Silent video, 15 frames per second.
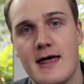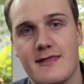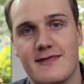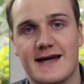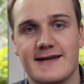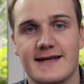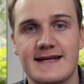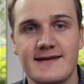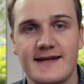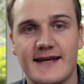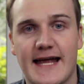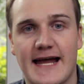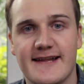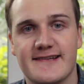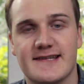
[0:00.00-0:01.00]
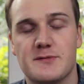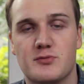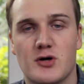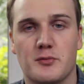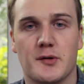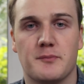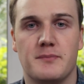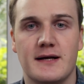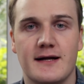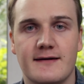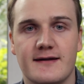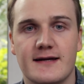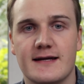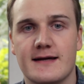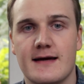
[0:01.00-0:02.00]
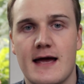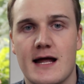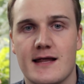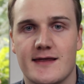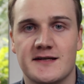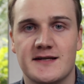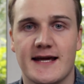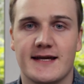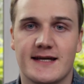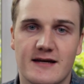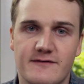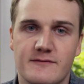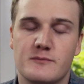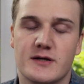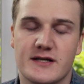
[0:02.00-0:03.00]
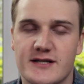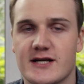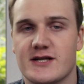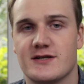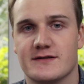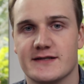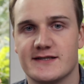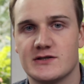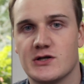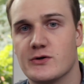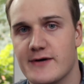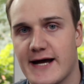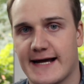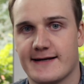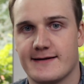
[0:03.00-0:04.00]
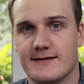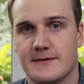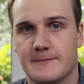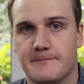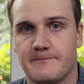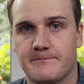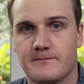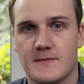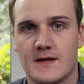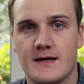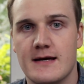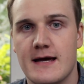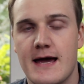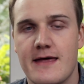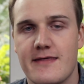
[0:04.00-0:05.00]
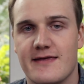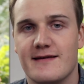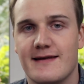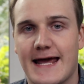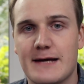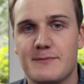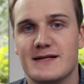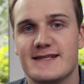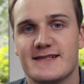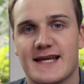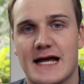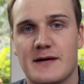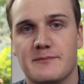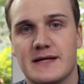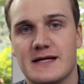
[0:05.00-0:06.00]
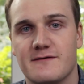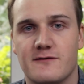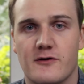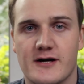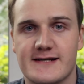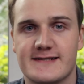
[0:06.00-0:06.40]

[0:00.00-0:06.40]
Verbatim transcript: that indicates the probability that a given prediction is correct. The labels can be, for